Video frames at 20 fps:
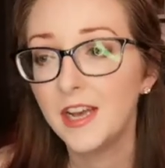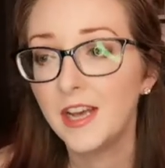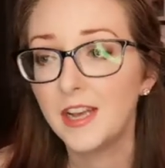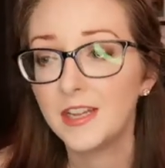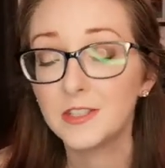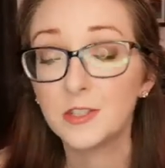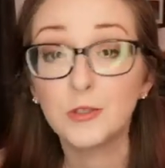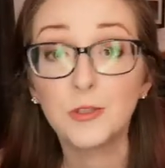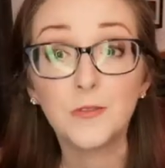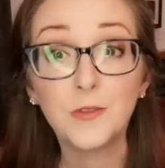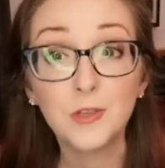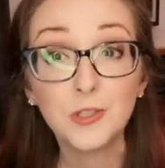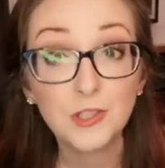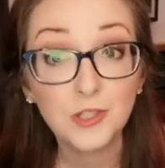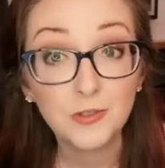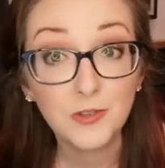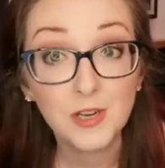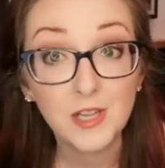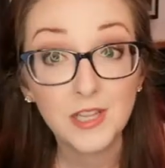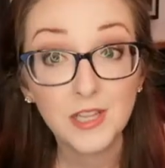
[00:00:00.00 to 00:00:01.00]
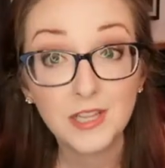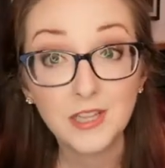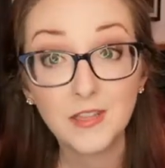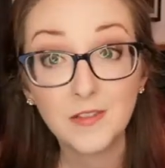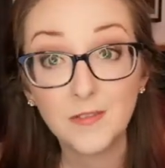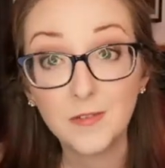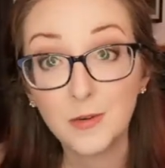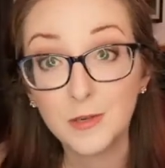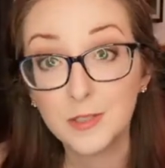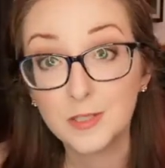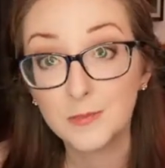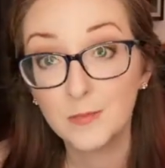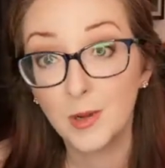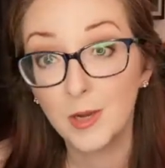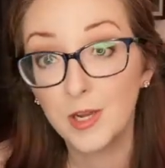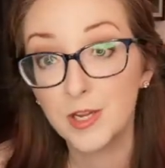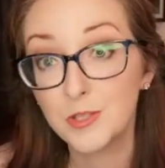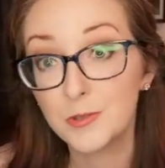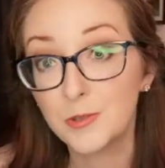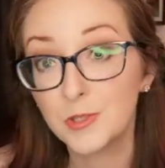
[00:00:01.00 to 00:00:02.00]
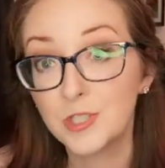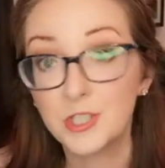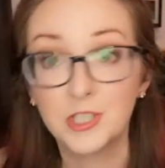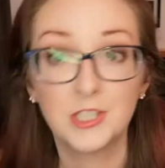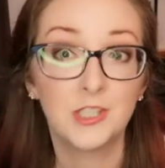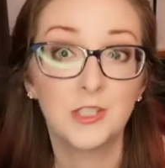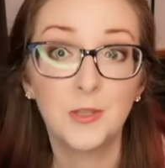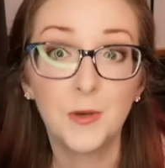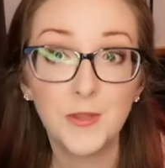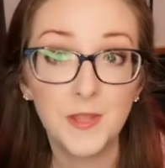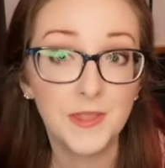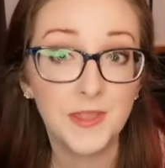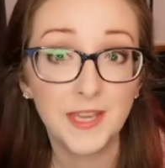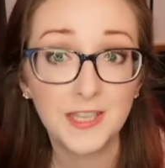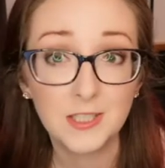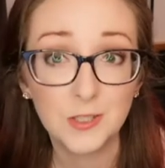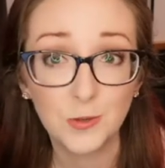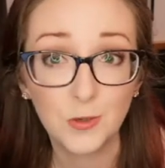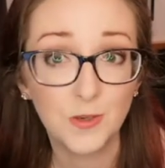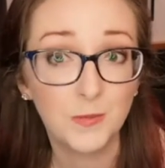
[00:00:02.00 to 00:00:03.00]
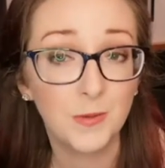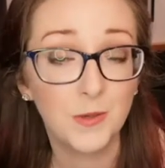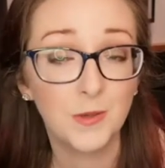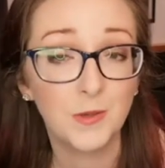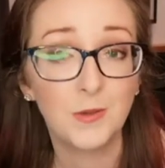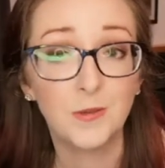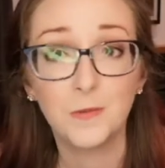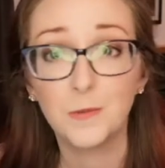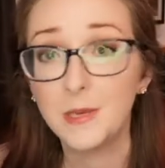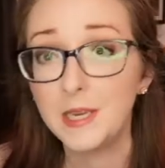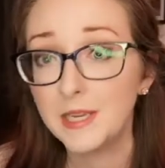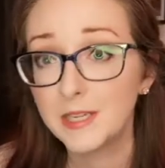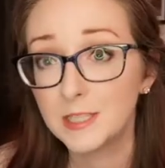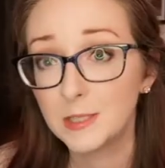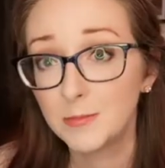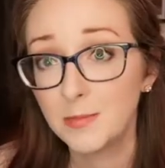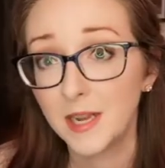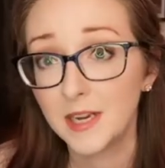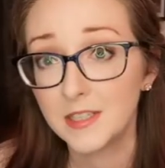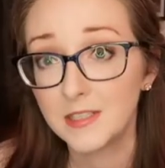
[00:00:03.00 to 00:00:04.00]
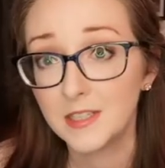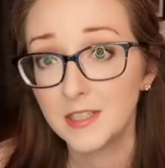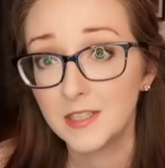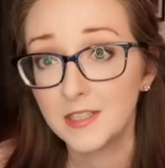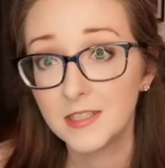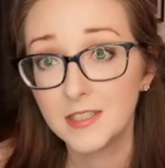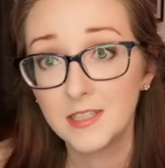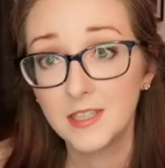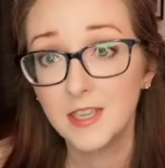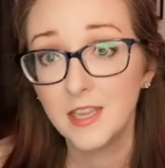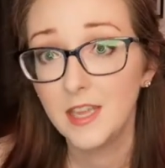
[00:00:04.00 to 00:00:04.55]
So if you're struggling in the first module, just know that that's normal. We expect it.